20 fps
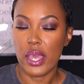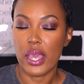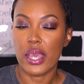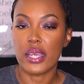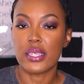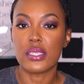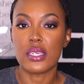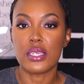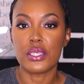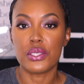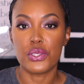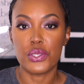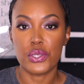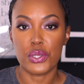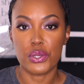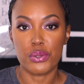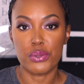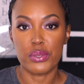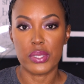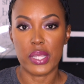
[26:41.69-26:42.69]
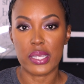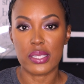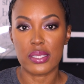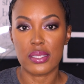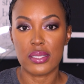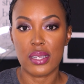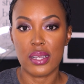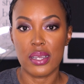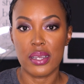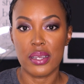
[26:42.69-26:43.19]
And until
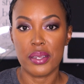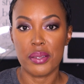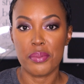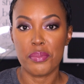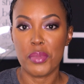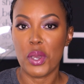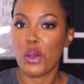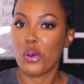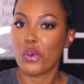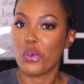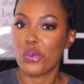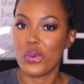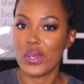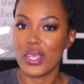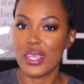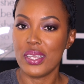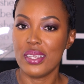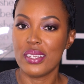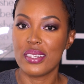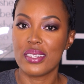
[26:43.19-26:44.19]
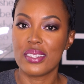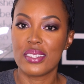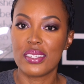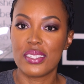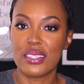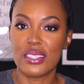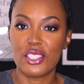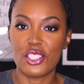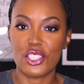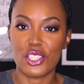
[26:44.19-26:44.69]
next time, we
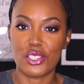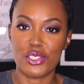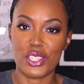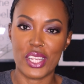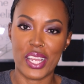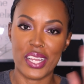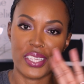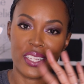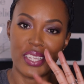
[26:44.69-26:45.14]
shall chat